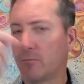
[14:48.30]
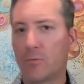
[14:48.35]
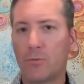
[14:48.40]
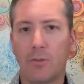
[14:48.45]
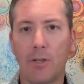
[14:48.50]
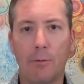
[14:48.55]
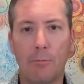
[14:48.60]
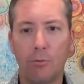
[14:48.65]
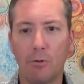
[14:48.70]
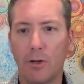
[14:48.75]

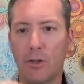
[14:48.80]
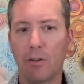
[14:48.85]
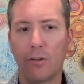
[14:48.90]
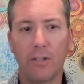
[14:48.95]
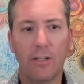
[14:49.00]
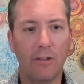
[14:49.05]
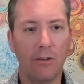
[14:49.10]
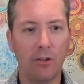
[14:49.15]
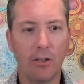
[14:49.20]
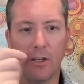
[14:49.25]

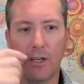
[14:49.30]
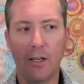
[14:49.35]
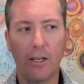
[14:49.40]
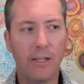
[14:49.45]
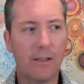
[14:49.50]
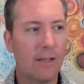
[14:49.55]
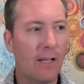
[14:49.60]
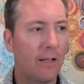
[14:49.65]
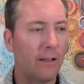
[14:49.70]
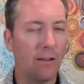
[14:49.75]
temporarily looking
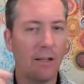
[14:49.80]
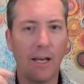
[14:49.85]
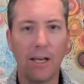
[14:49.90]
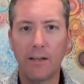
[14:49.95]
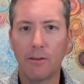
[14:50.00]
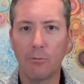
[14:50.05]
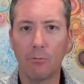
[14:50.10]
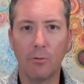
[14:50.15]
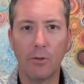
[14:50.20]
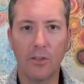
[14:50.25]
at that
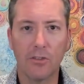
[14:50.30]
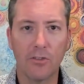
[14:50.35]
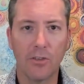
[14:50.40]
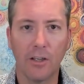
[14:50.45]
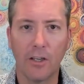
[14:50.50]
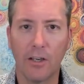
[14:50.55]
light isn't